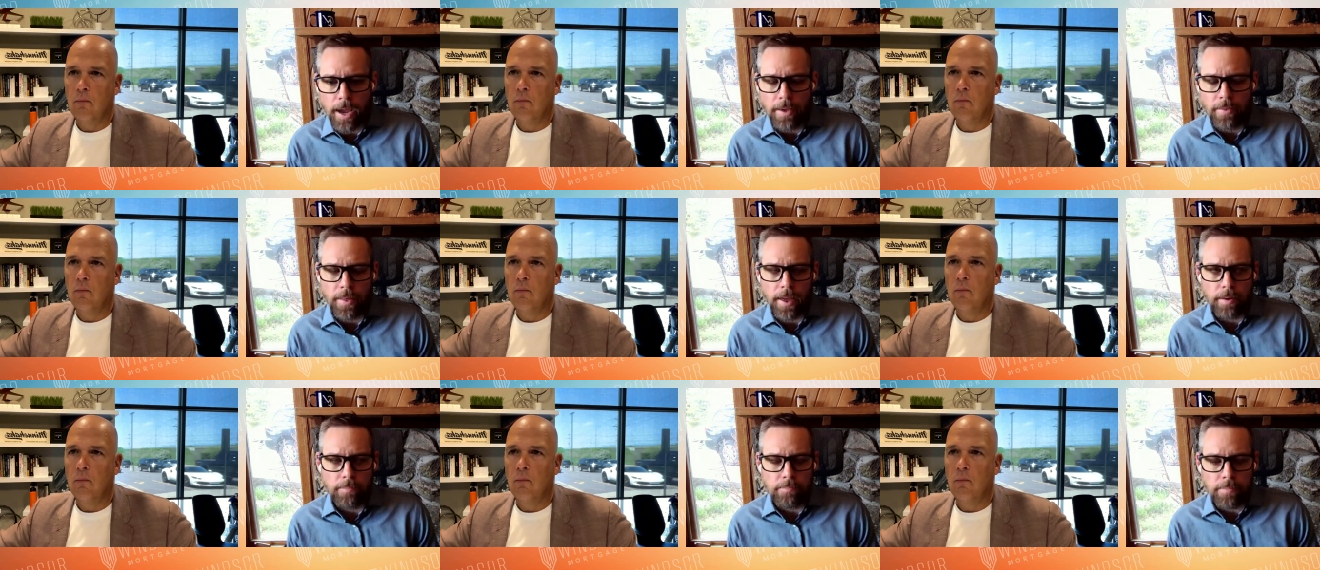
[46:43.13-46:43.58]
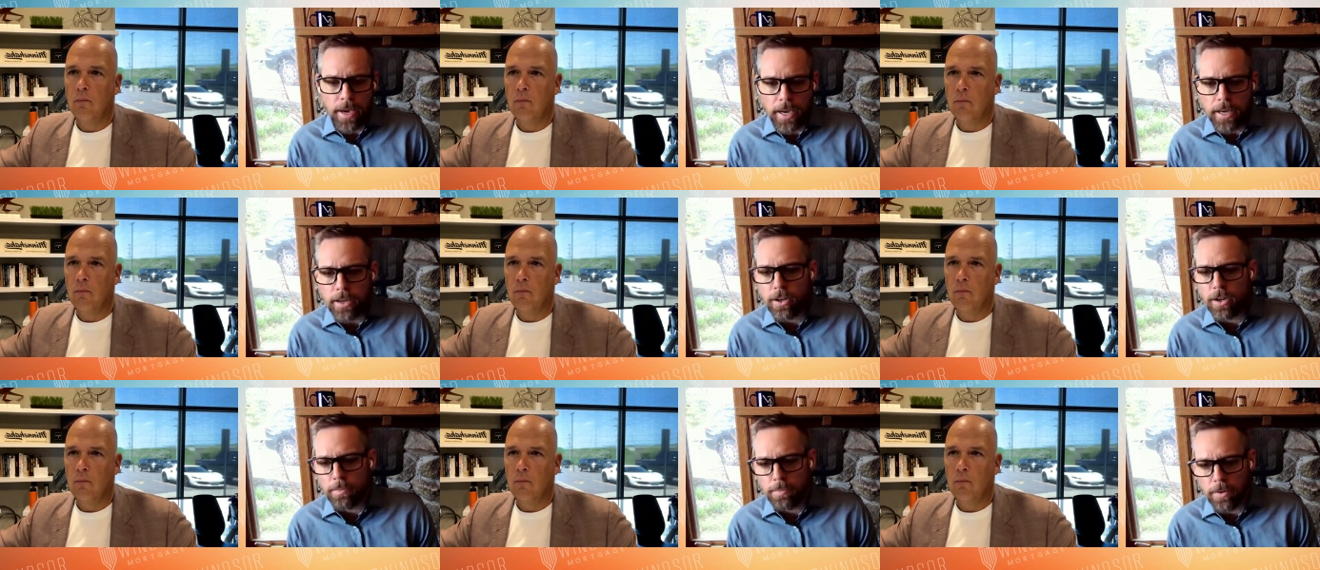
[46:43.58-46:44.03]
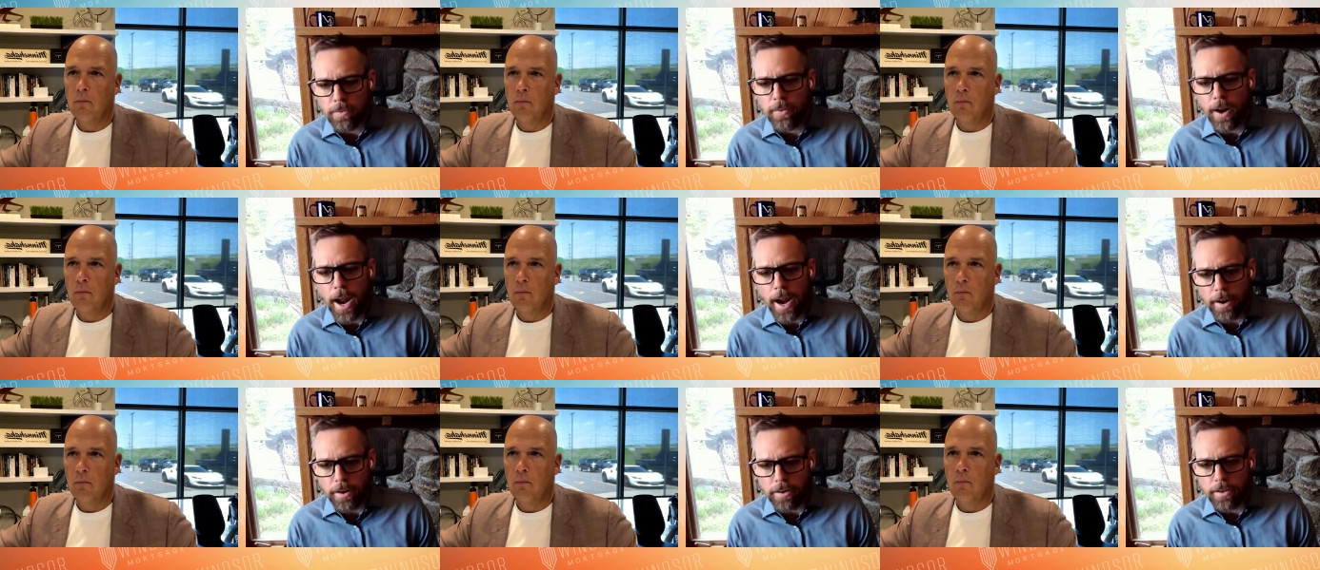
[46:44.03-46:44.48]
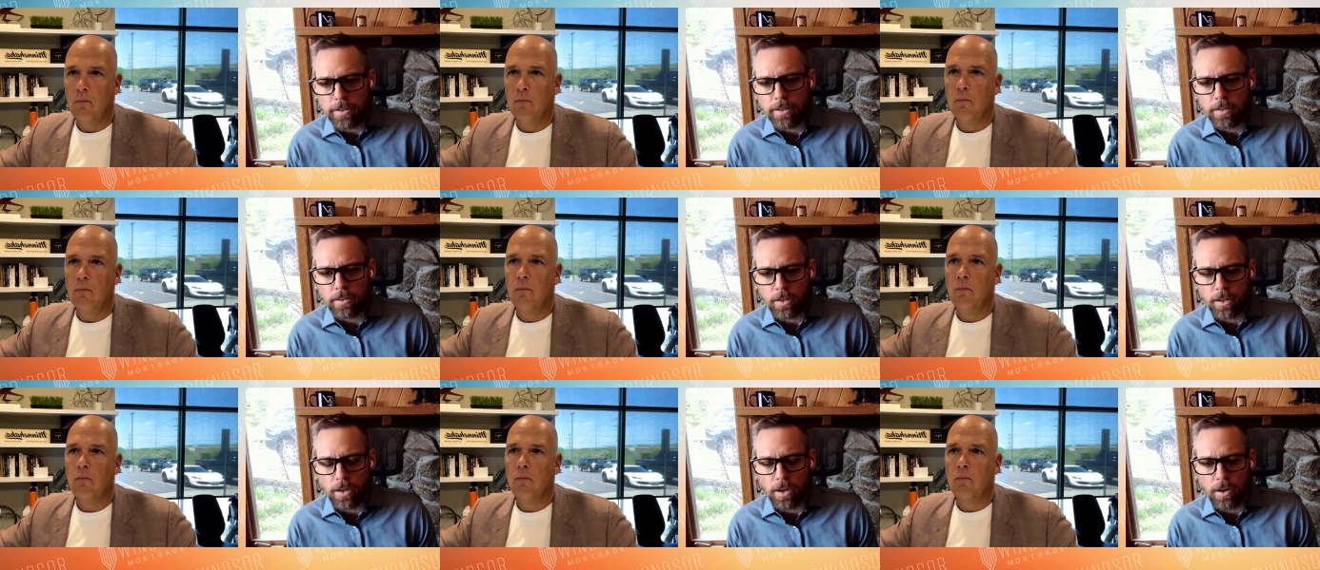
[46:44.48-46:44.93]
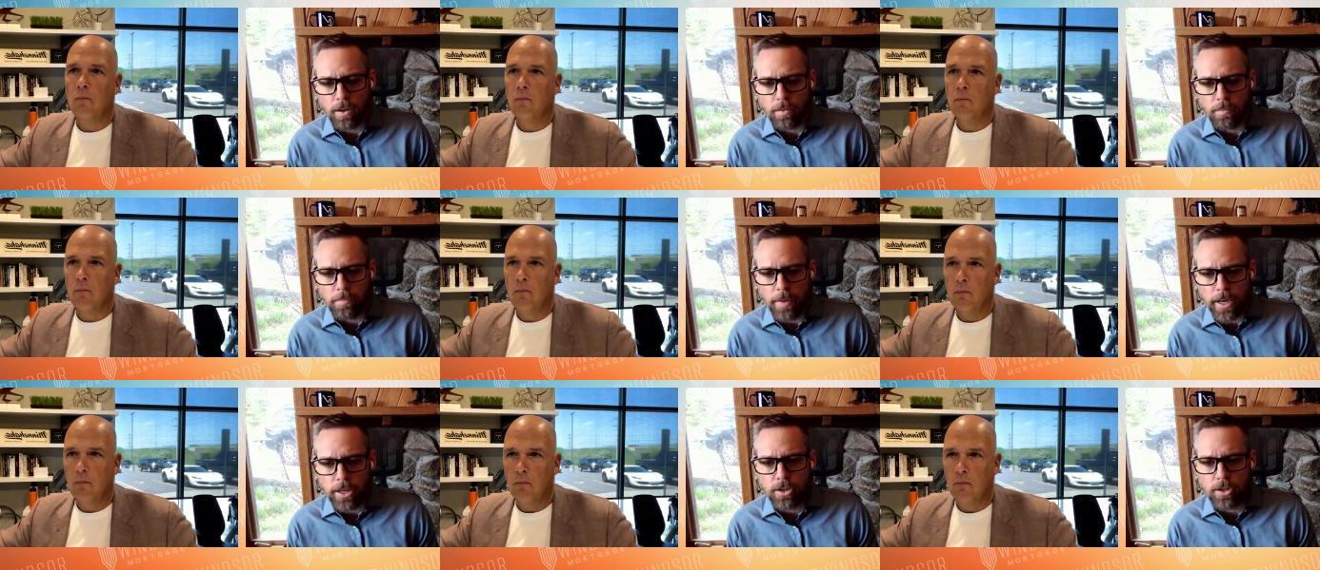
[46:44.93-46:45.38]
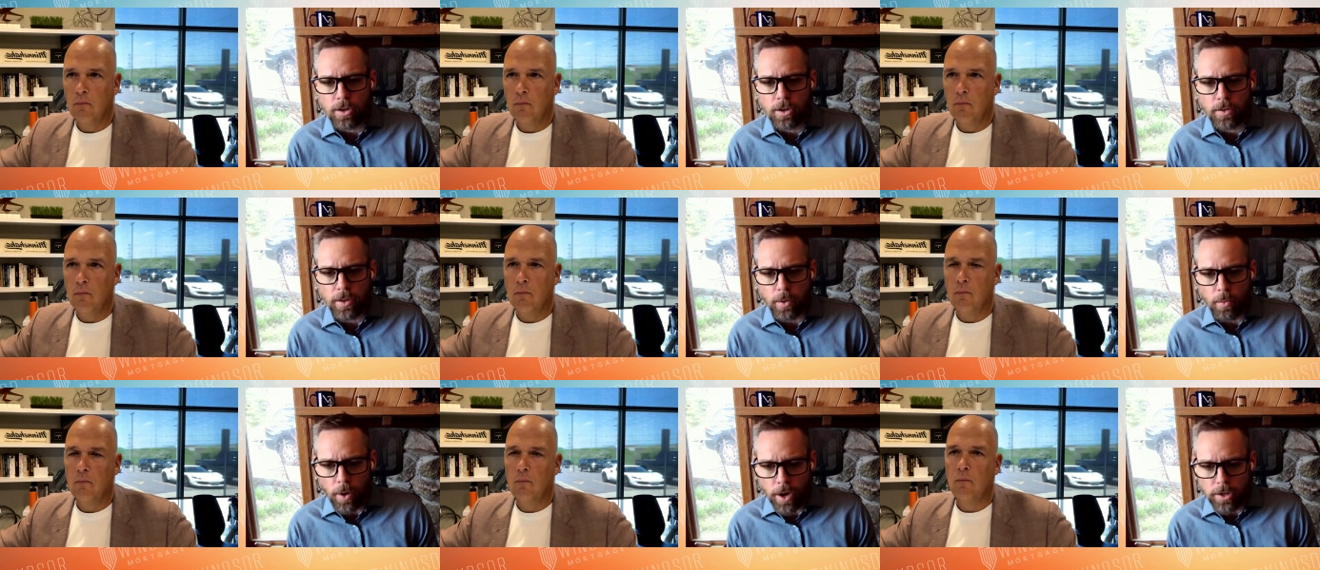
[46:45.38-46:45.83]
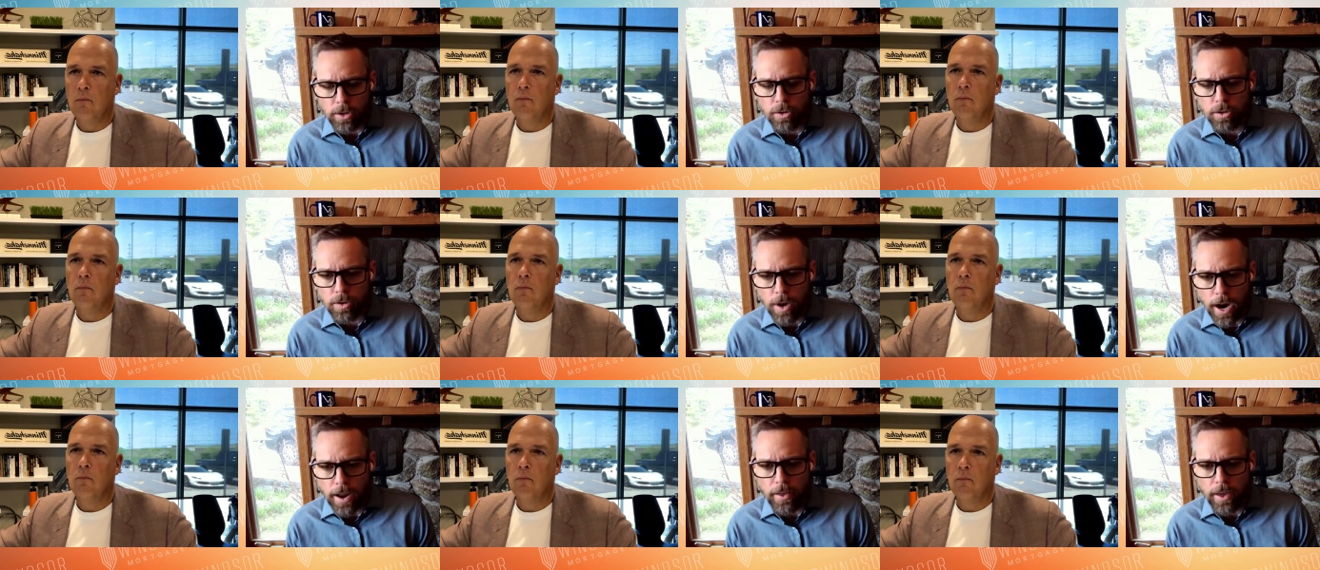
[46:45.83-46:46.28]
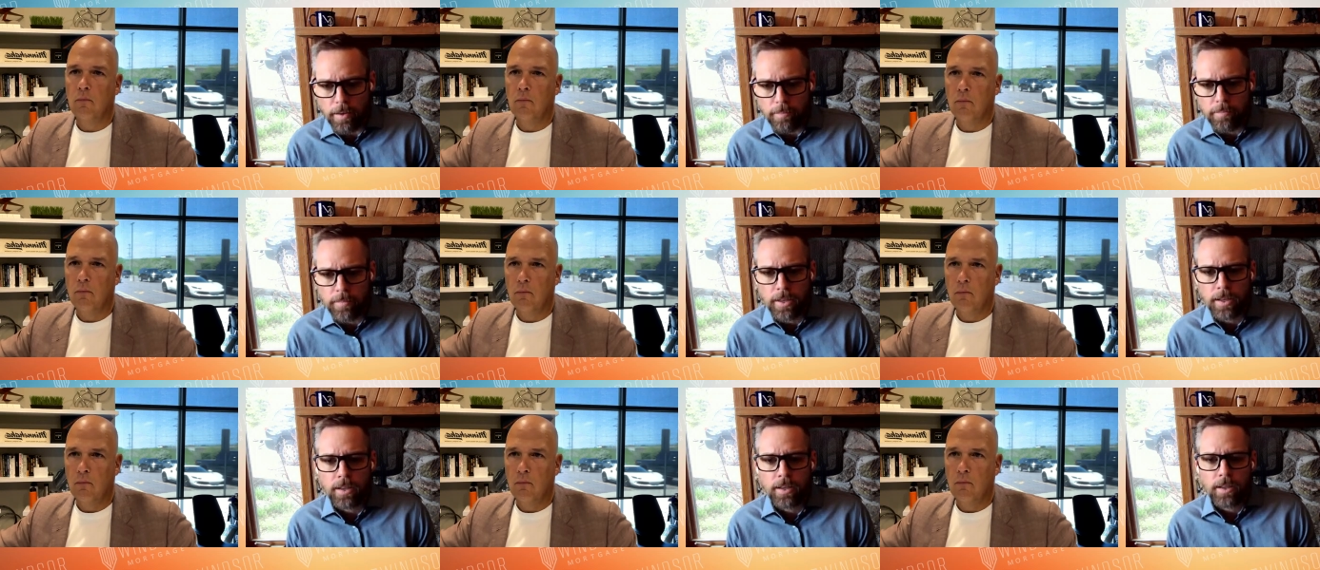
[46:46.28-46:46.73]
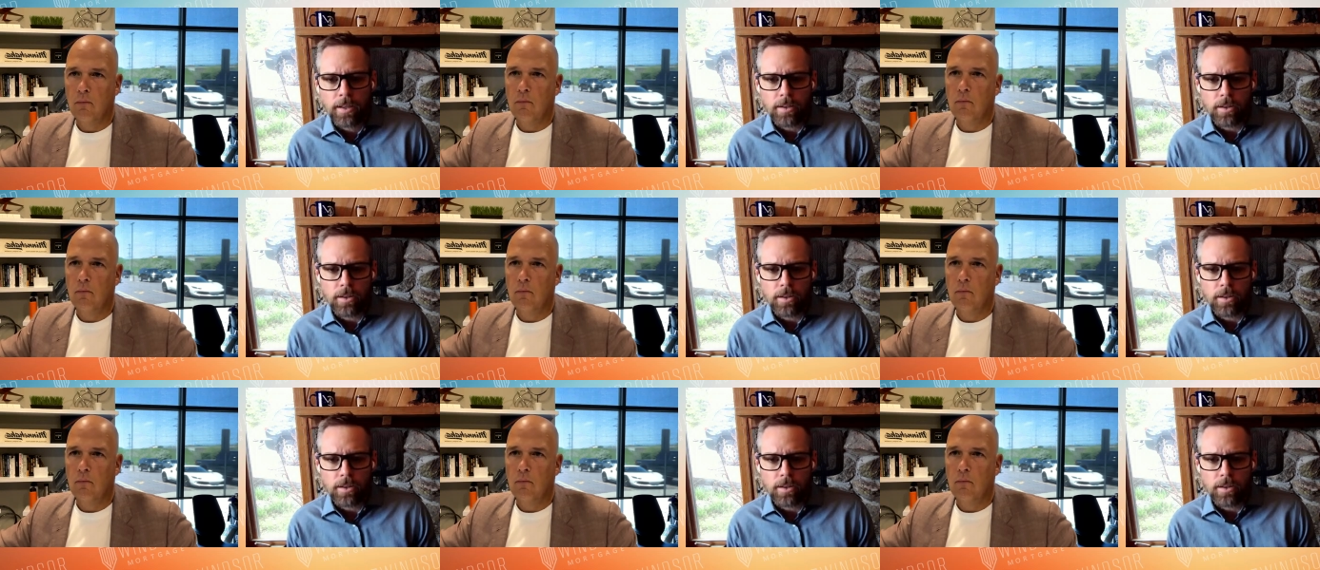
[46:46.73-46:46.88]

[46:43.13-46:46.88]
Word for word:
Speaker 1: And then pick your providers. You know, make sure that when you try them,